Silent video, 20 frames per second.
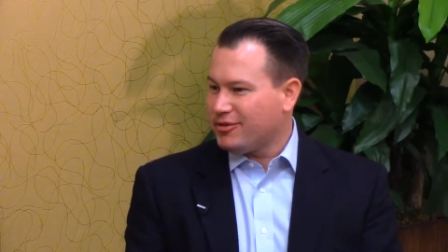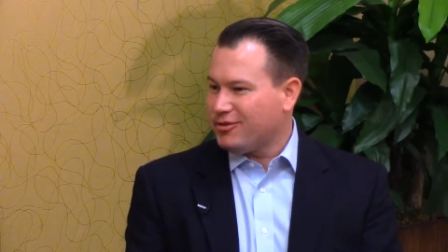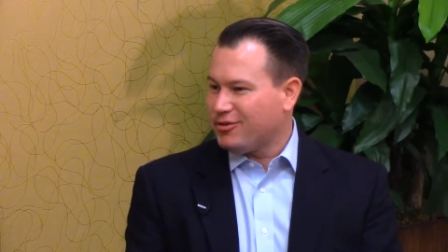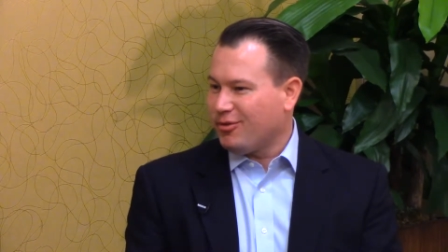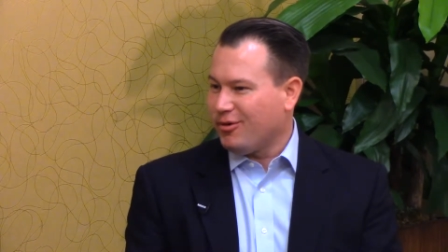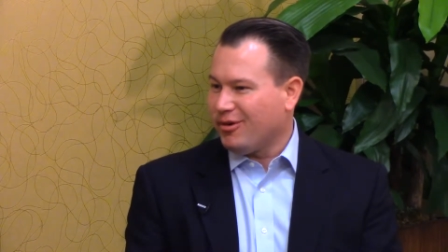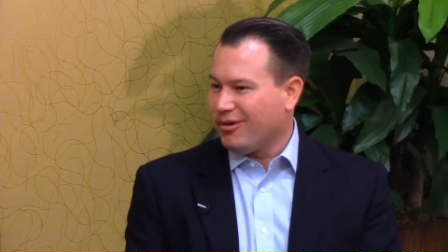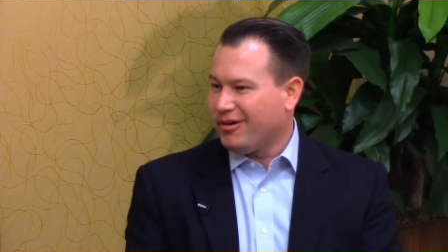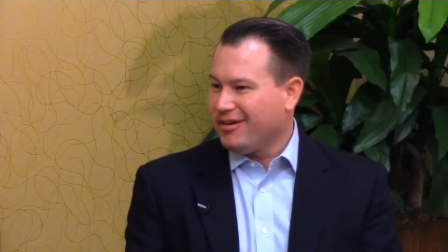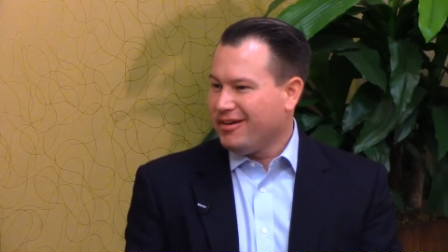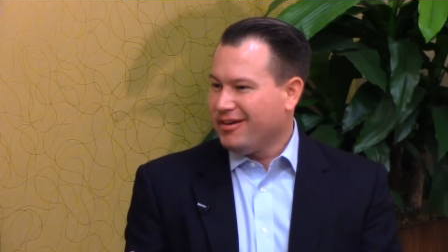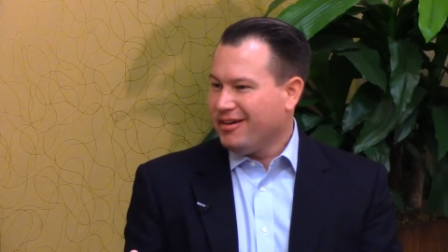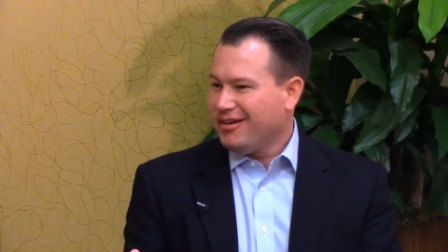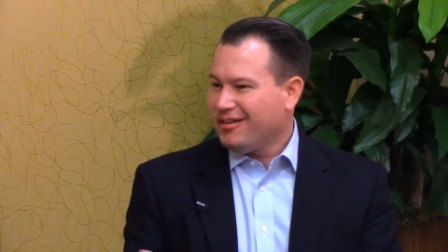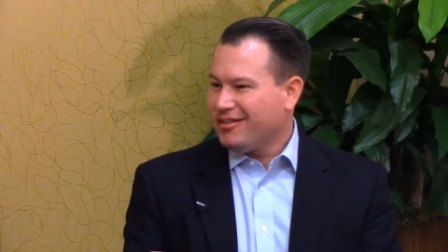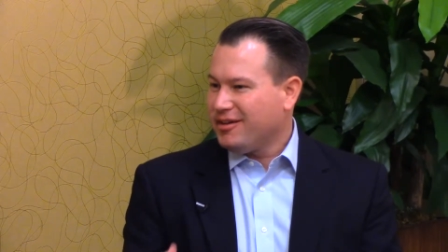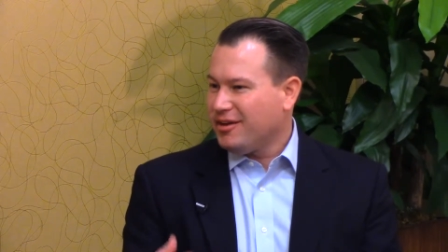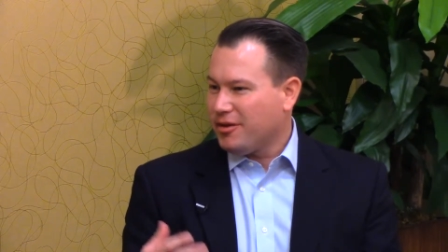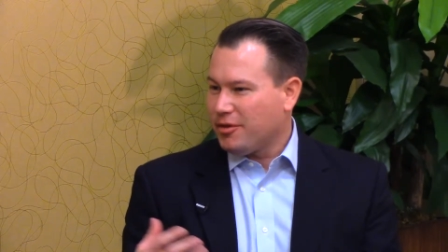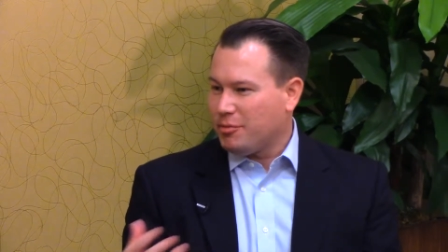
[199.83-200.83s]
store
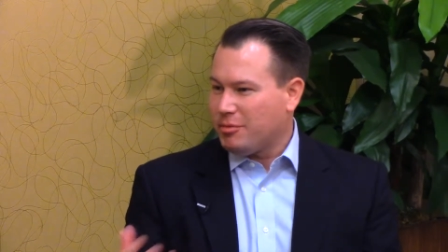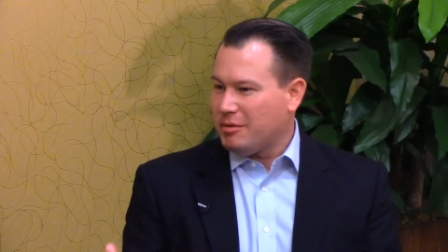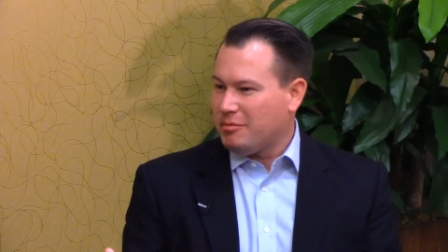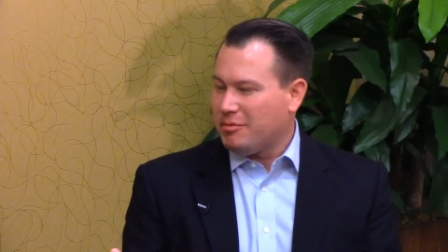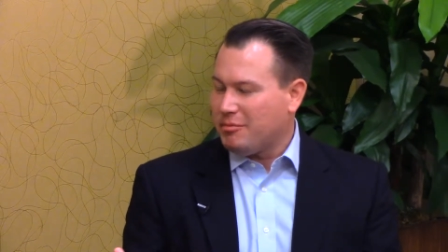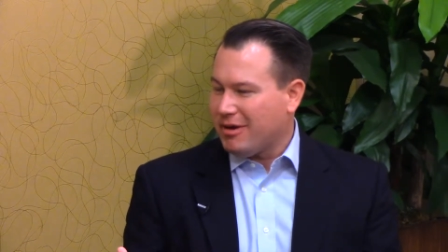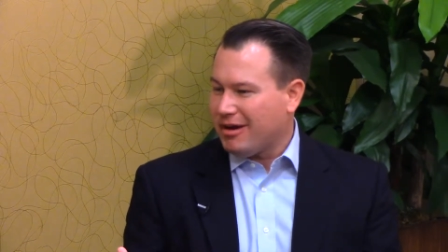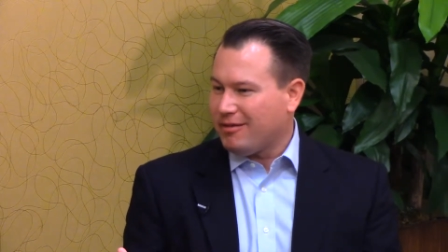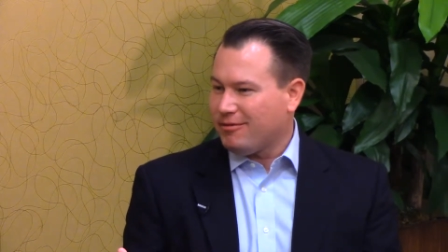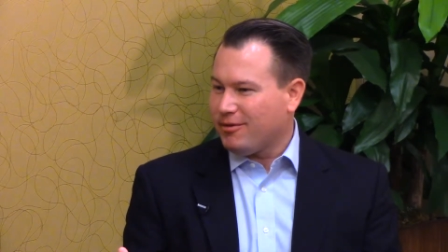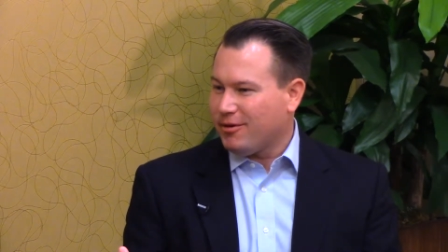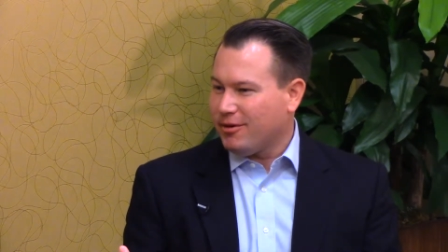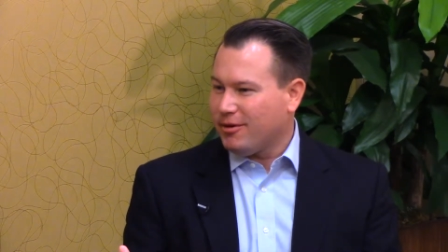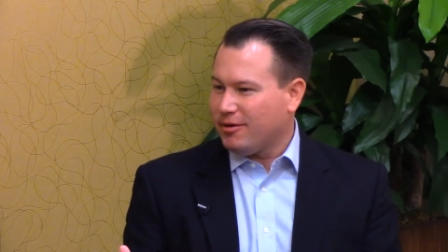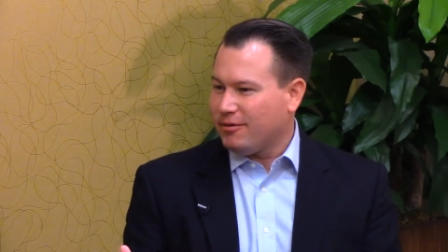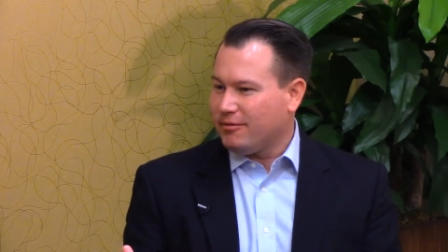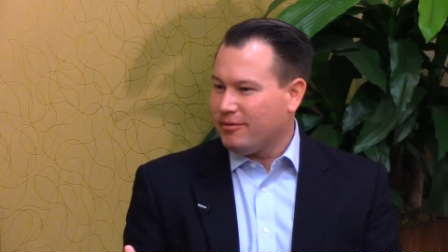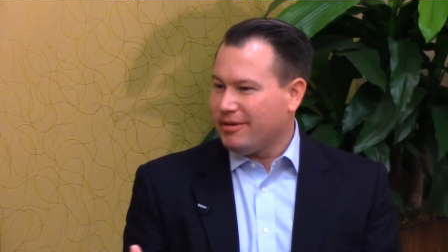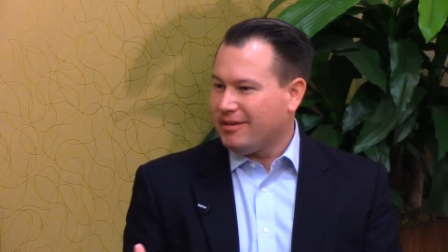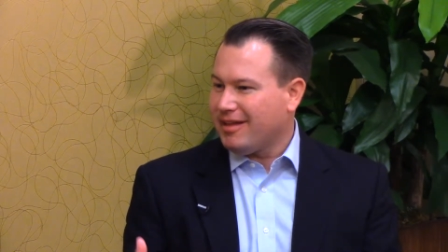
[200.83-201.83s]
that other people might have heard
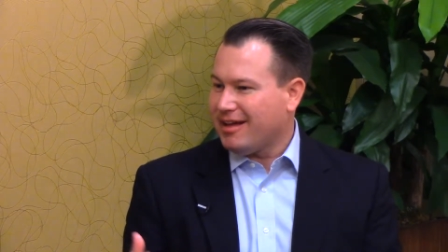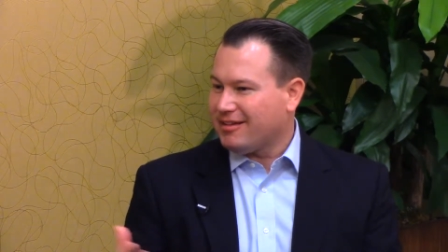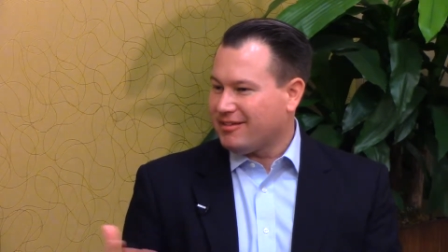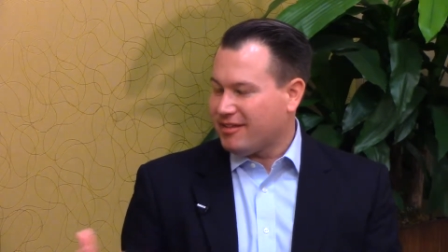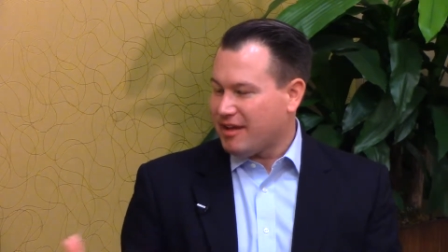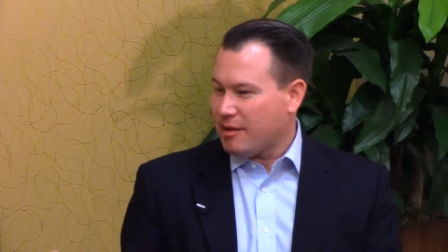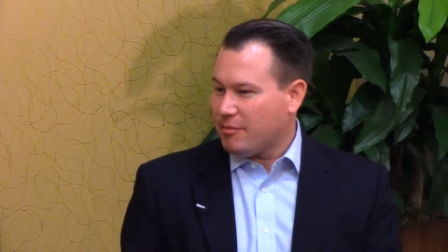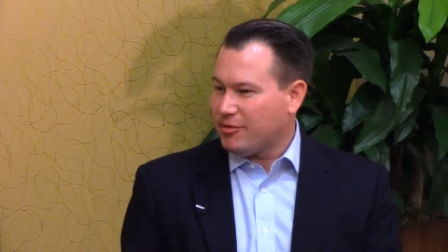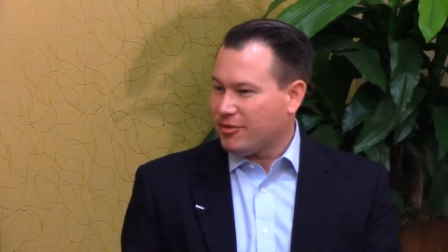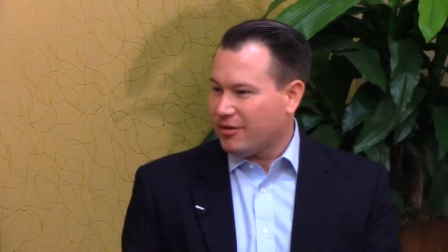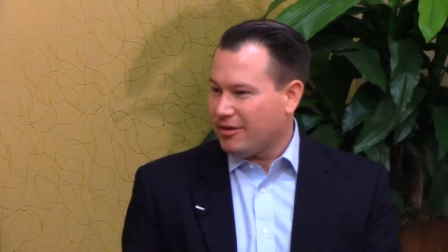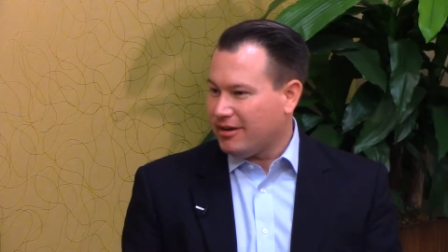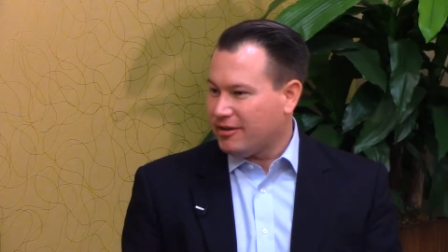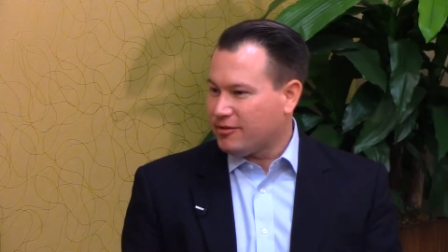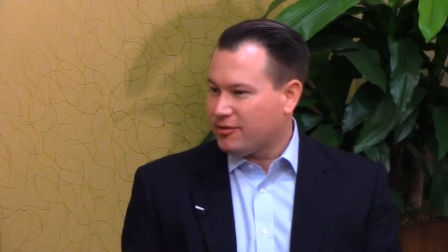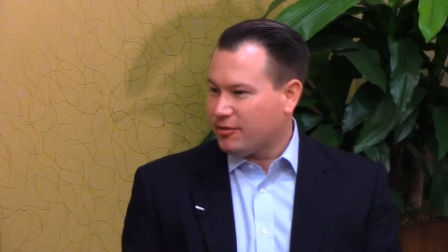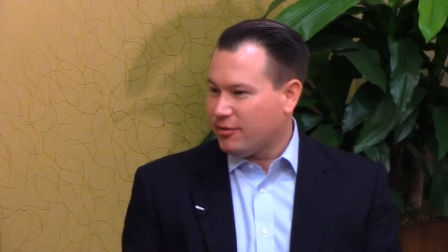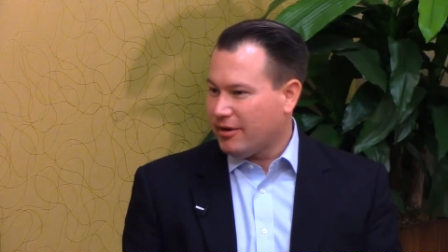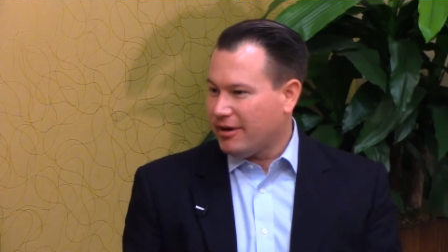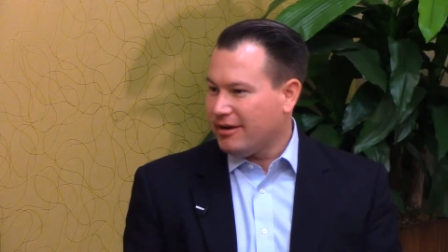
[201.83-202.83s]
of, and that's yeah. Amazon
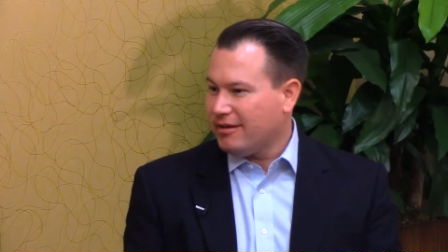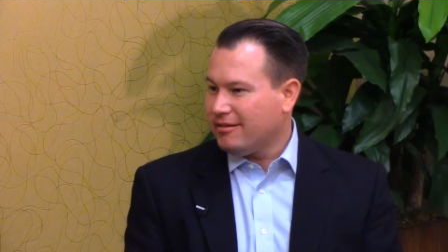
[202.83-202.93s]
S3.